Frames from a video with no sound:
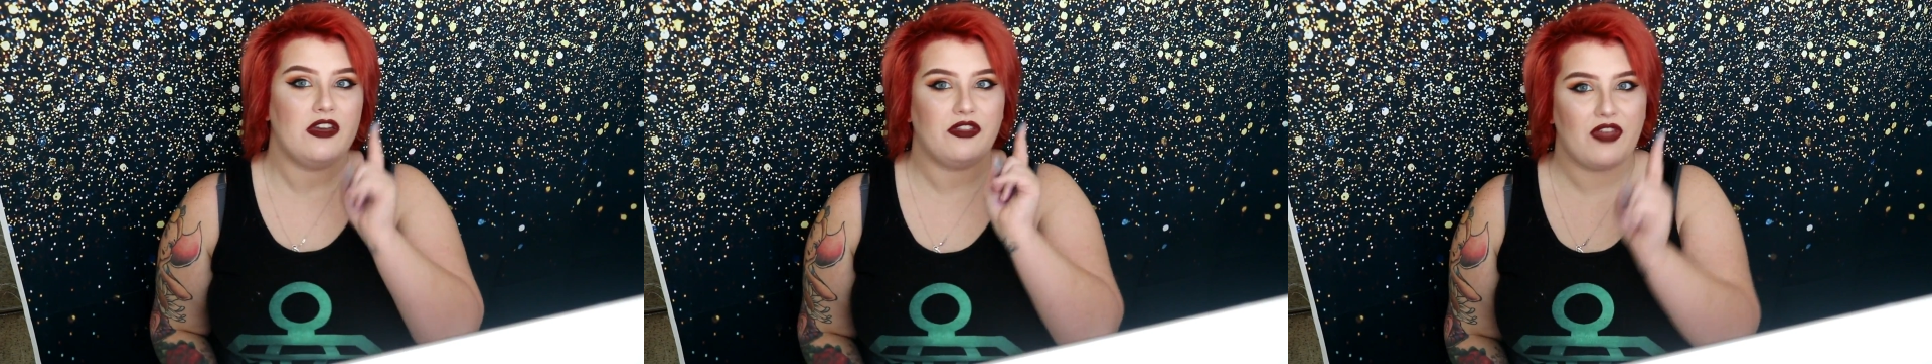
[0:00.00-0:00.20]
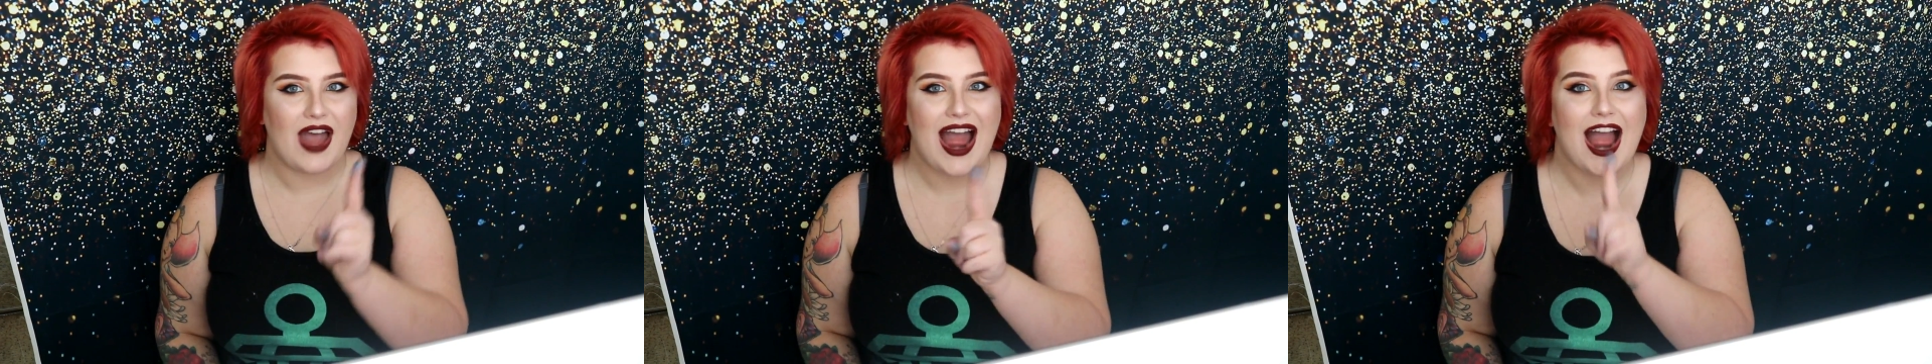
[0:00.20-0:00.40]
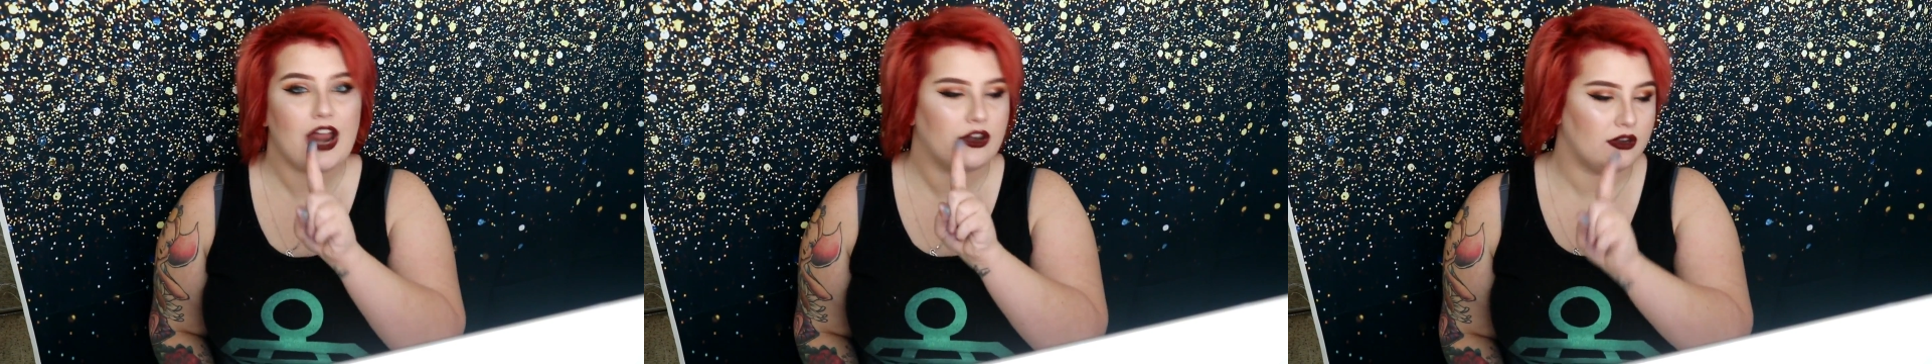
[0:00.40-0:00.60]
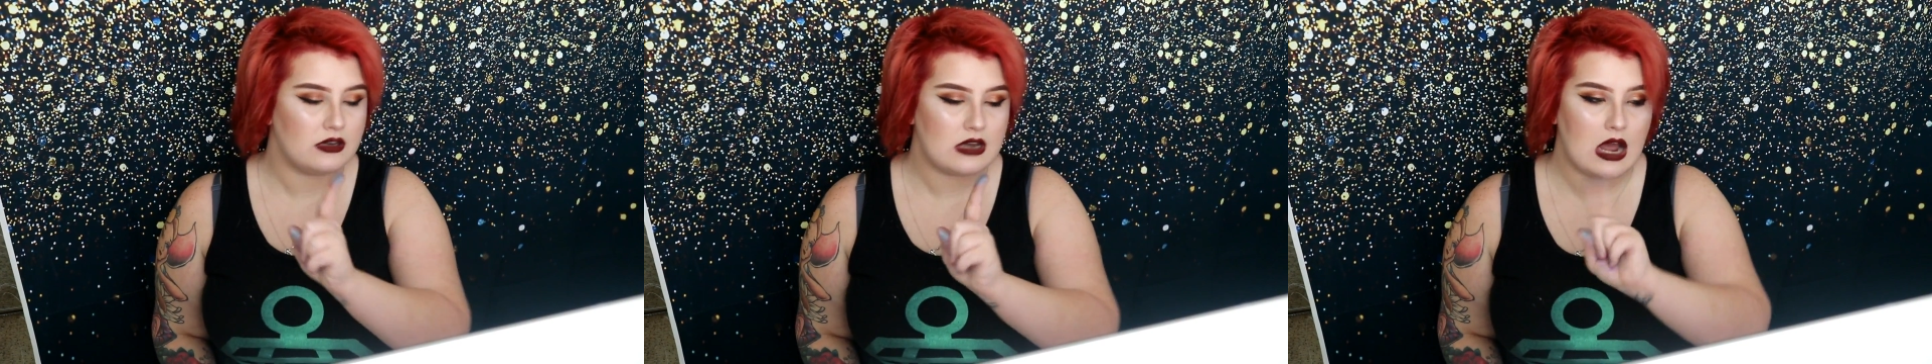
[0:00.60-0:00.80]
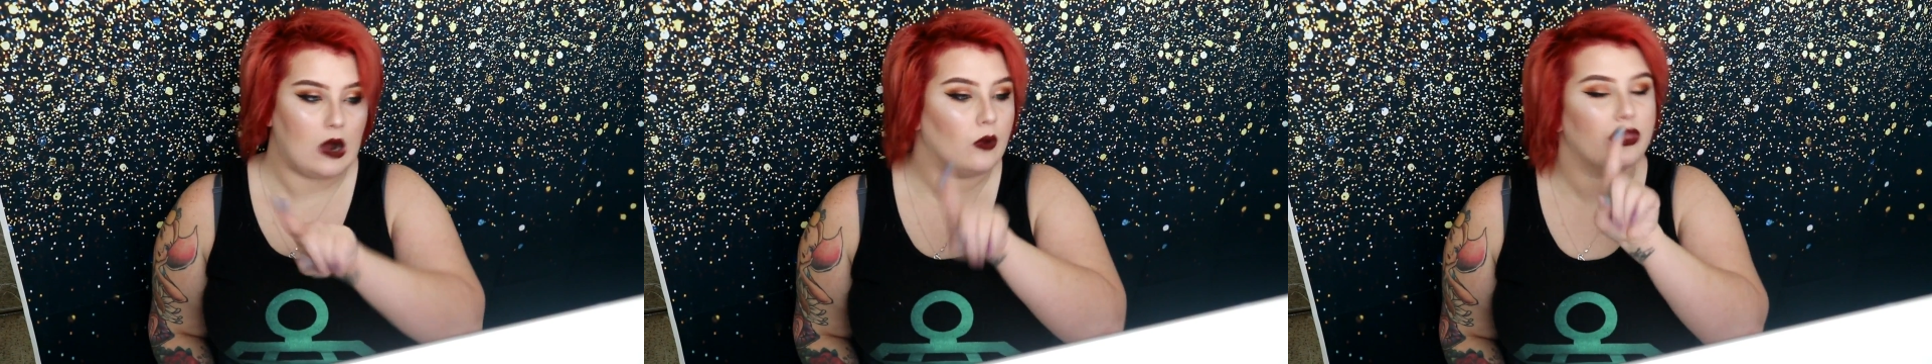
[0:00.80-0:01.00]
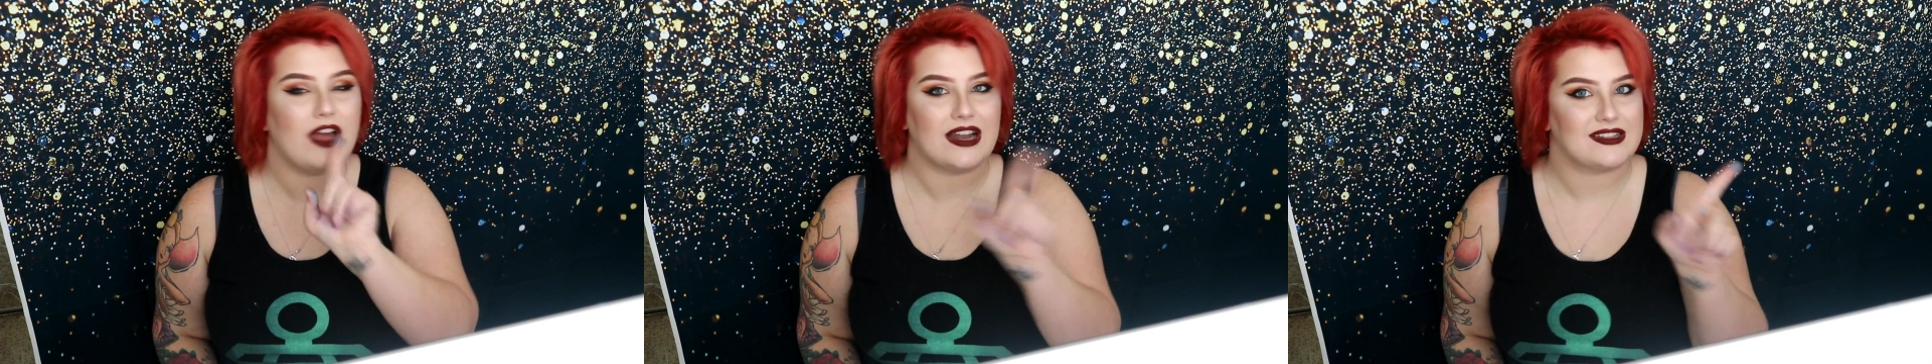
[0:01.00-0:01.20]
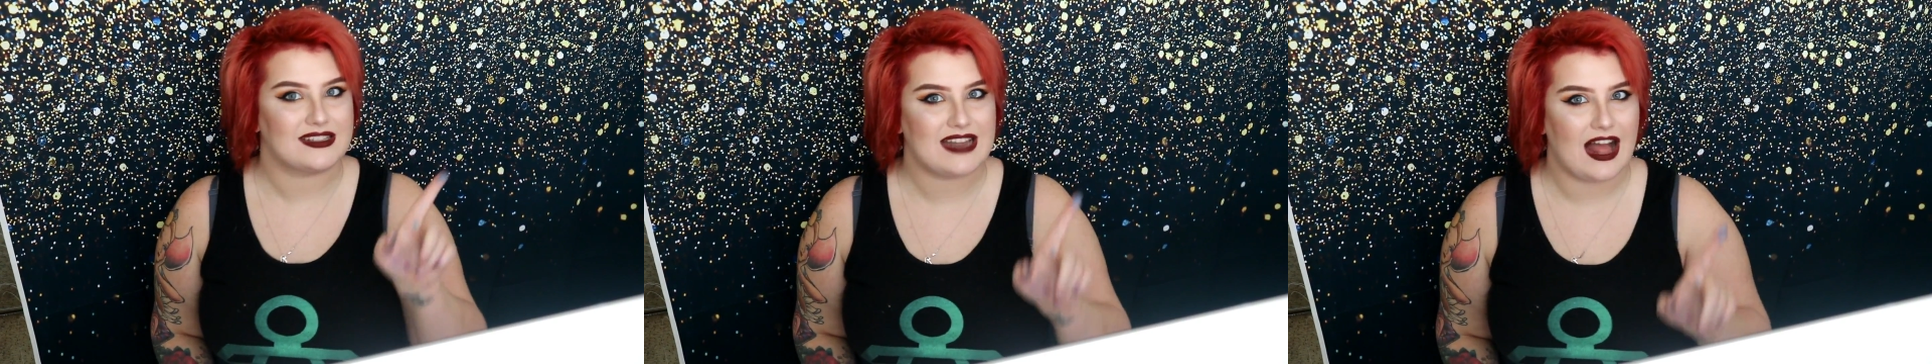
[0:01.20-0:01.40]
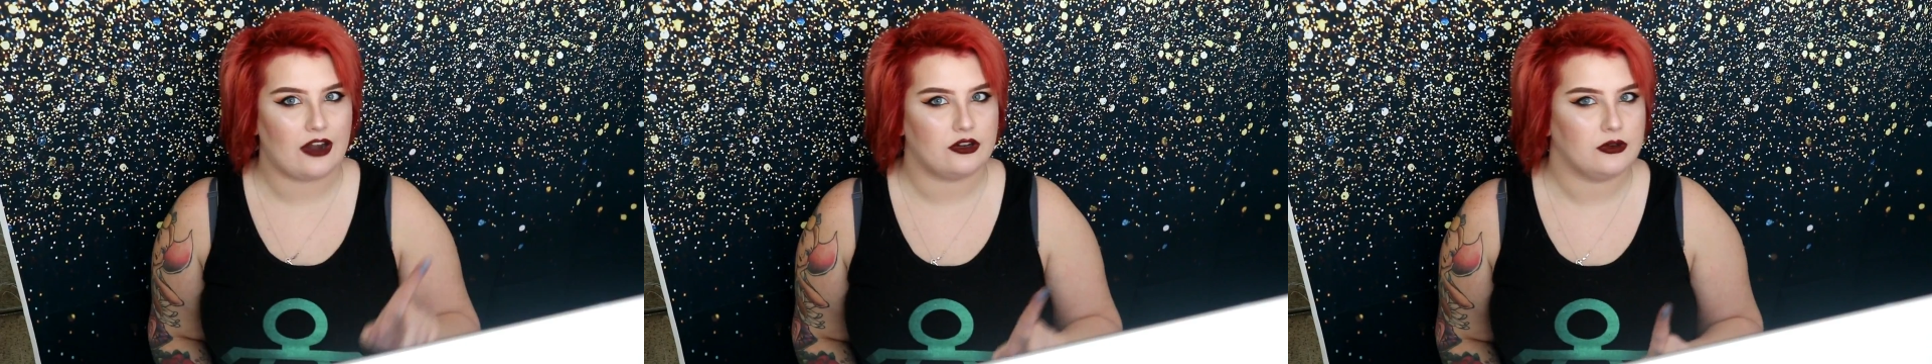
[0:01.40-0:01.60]
No, that's
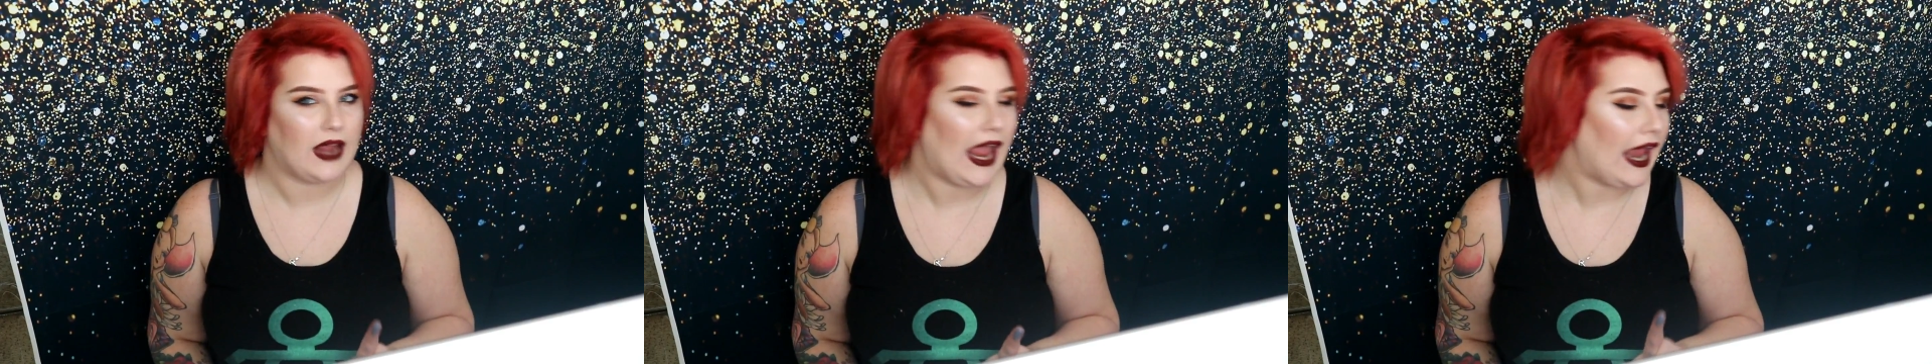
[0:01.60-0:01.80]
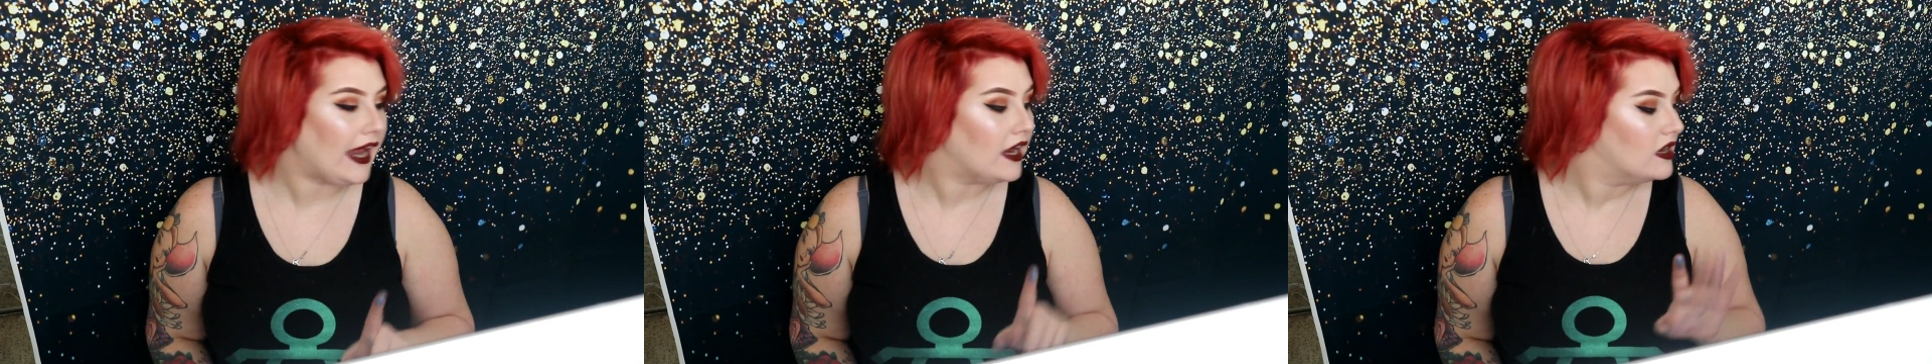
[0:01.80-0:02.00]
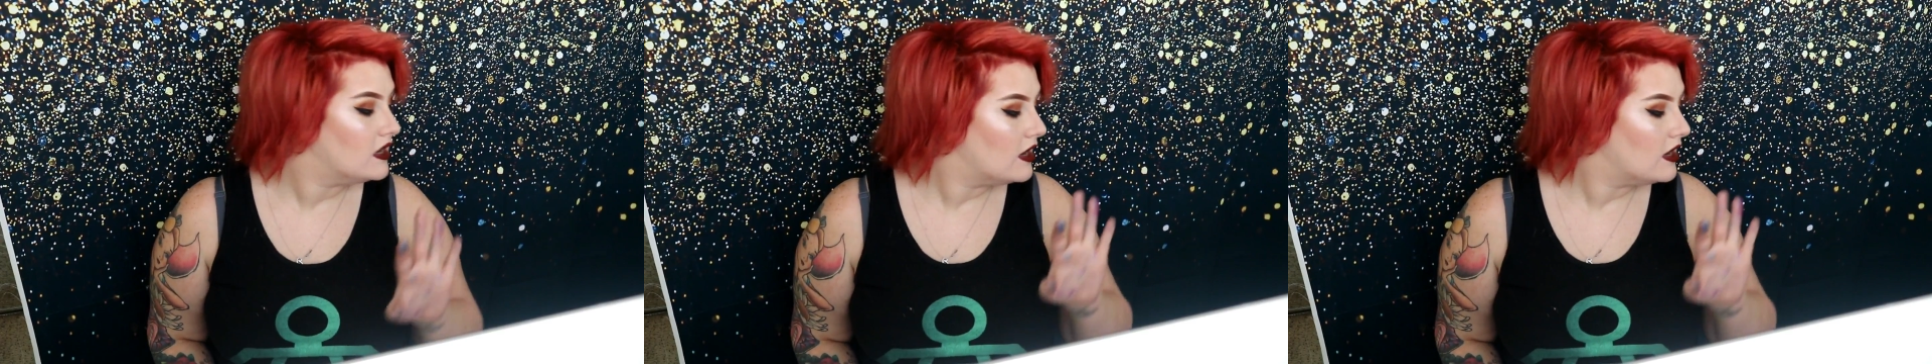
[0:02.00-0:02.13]
not okay.